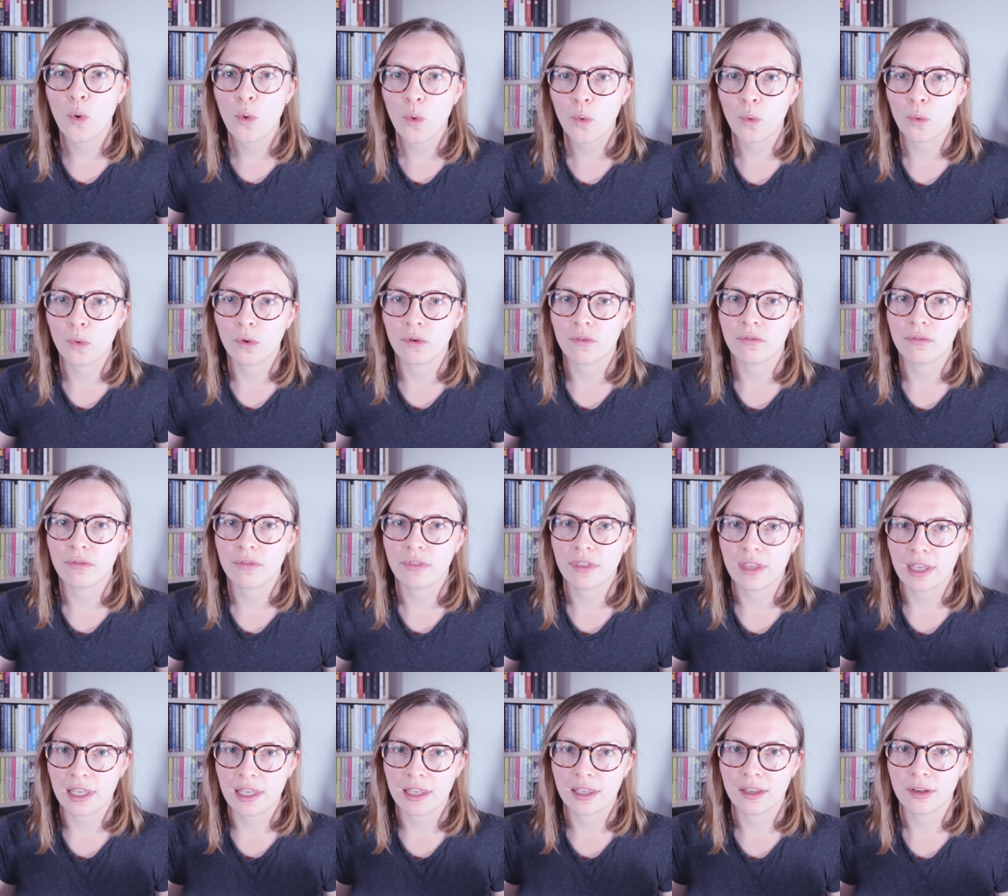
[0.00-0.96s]
all of
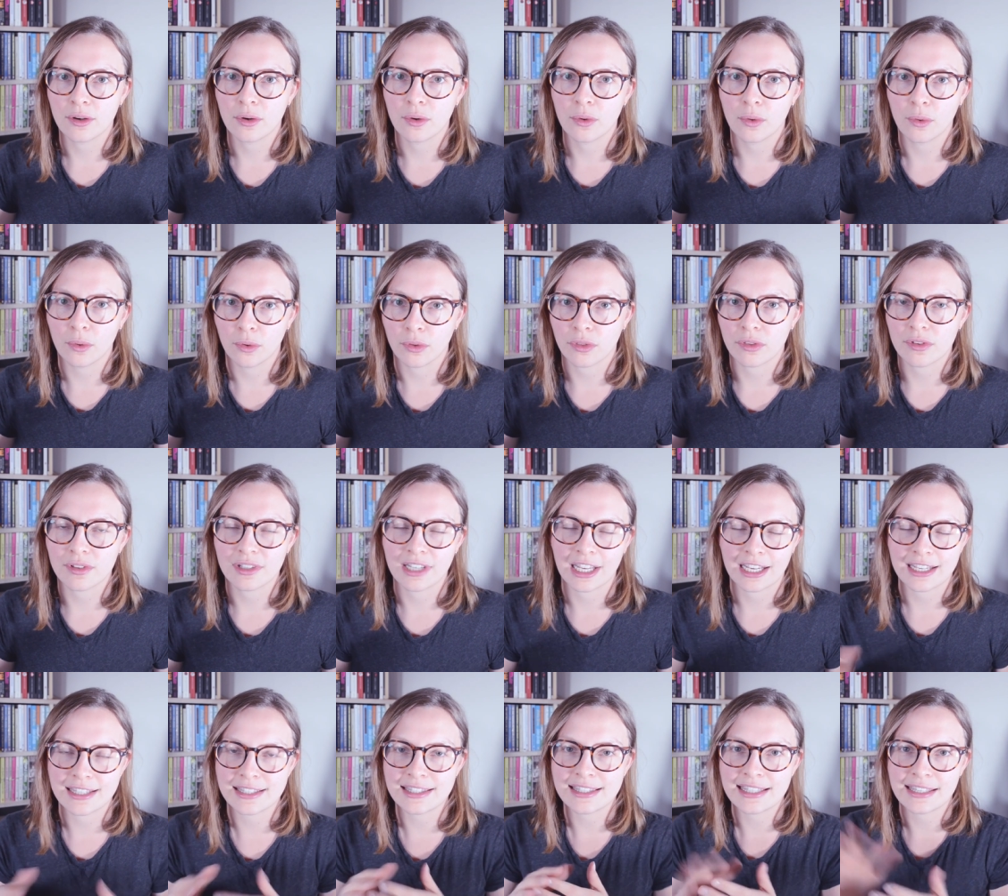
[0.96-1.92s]
the author,
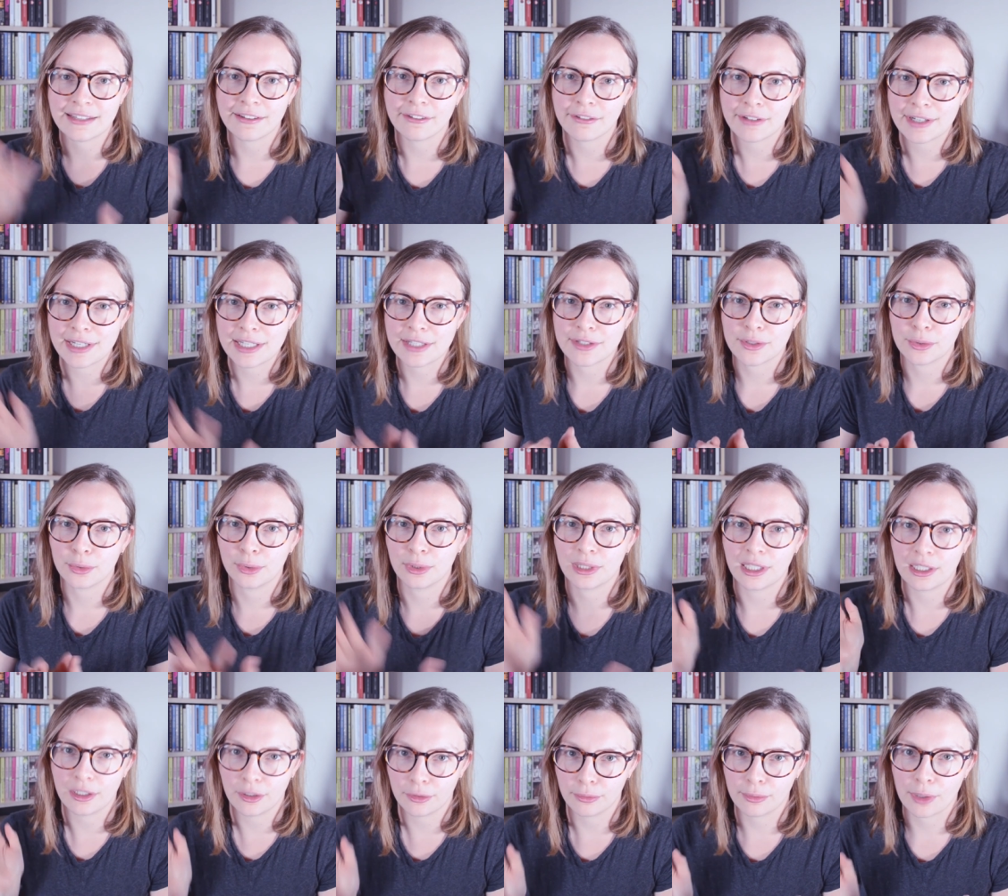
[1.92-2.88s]
like a series all
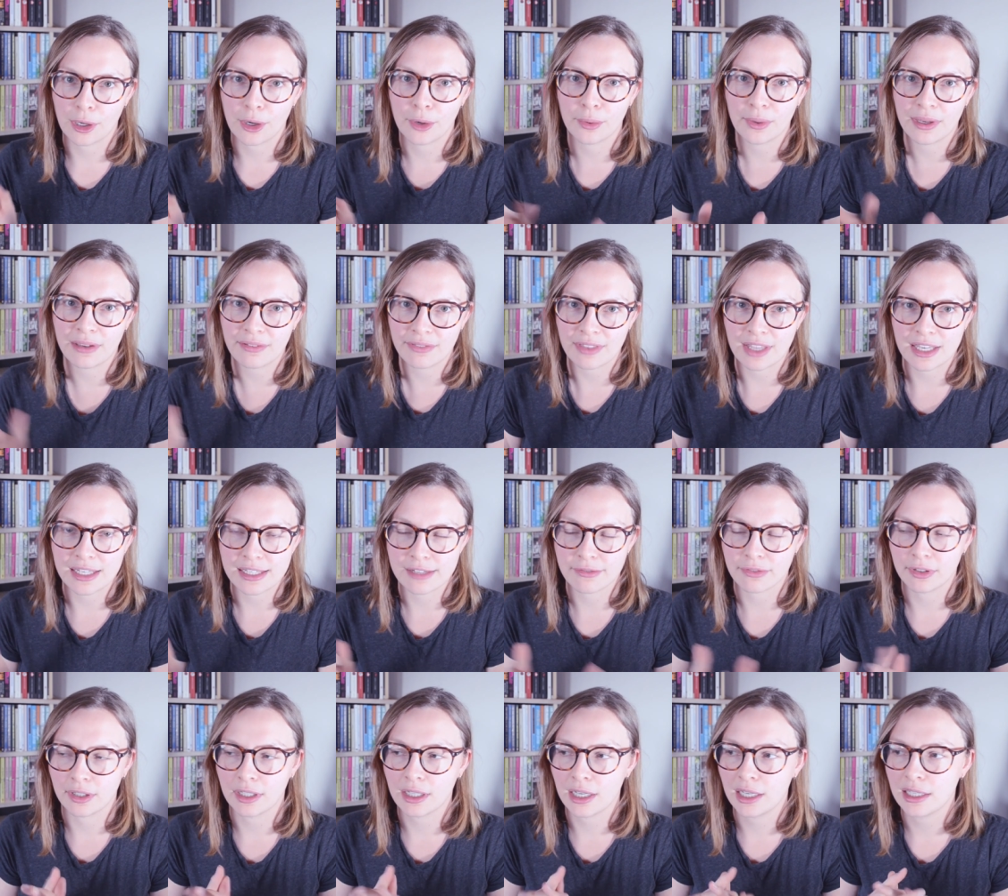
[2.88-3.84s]
in a row if they're
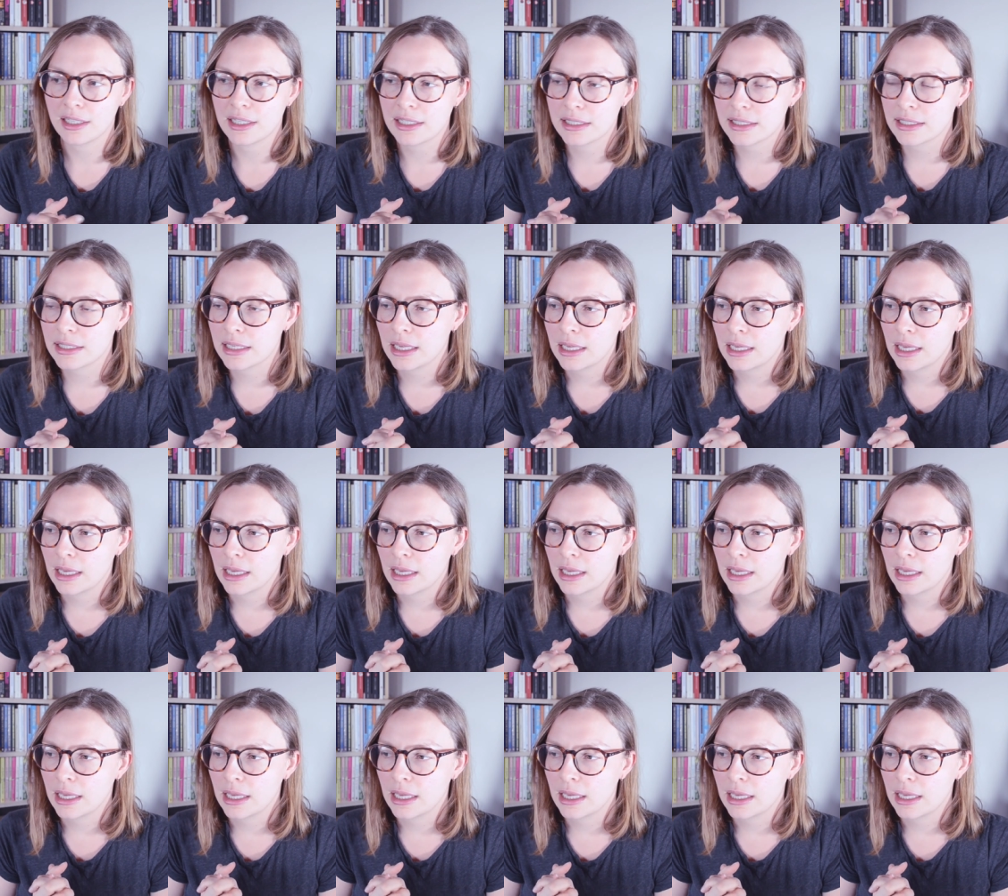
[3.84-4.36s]
different colors.